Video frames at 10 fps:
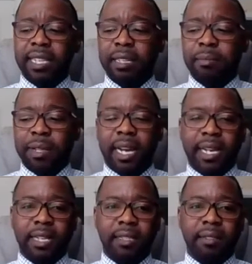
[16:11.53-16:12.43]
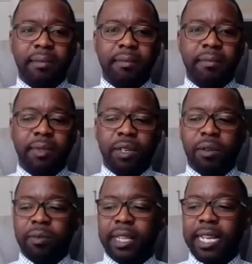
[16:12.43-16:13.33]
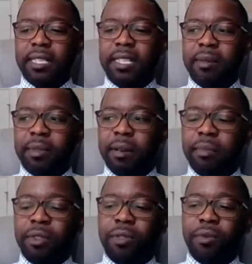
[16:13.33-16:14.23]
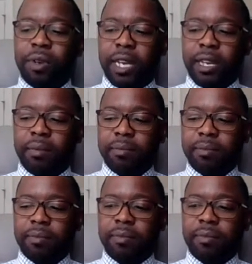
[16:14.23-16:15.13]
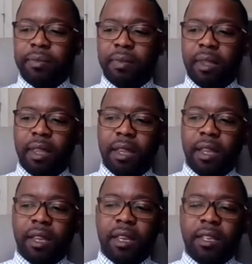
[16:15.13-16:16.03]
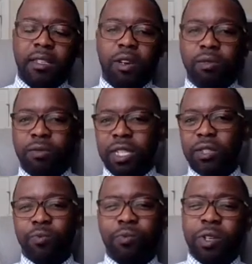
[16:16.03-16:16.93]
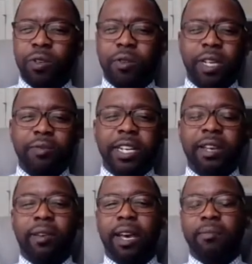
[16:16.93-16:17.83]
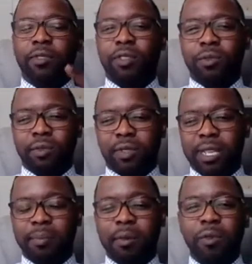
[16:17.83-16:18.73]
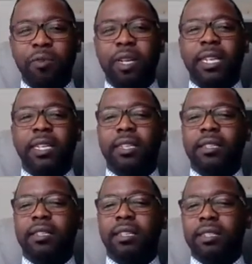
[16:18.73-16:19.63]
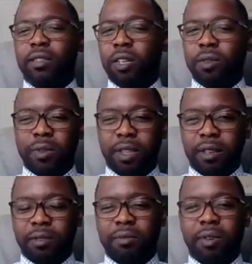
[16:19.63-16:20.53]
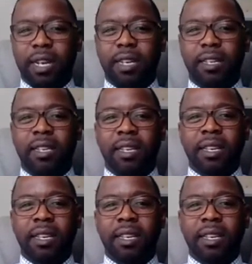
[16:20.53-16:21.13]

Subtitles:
compliant. So that's tip number 3. So just real quick recap. Tip number 1 is it starts with you, right?